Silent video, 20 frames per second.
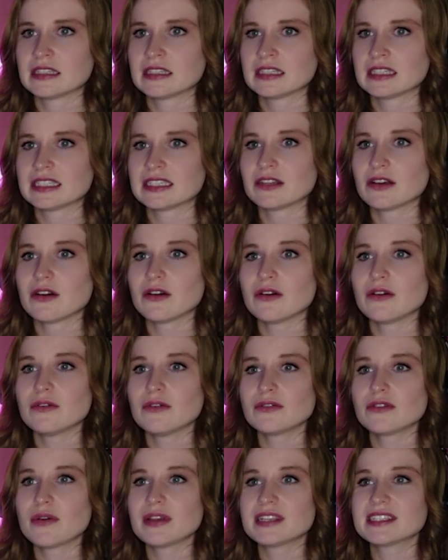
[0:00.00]
don't you come out
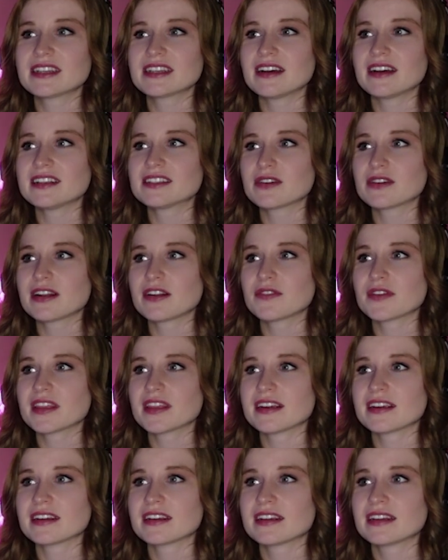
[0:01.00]
and help? His gun is right over
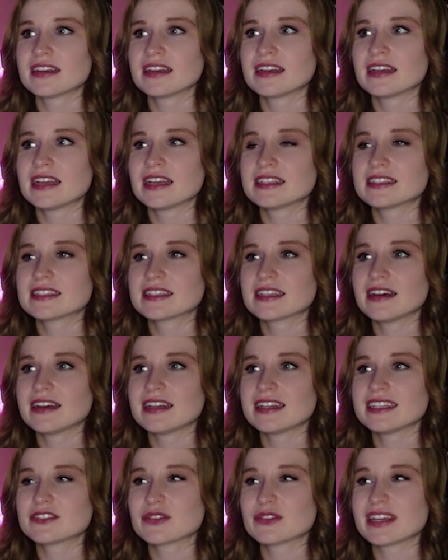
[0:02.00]
there. His
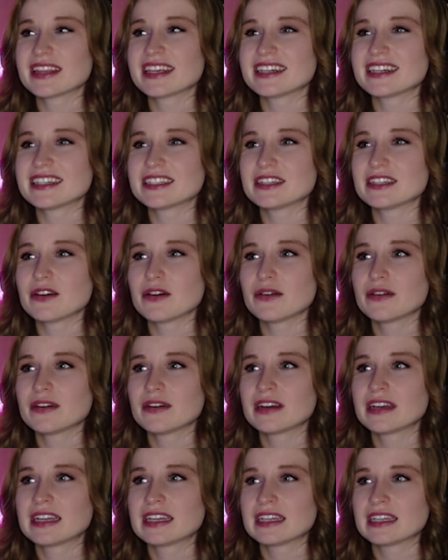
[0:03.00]
gun is right there. No.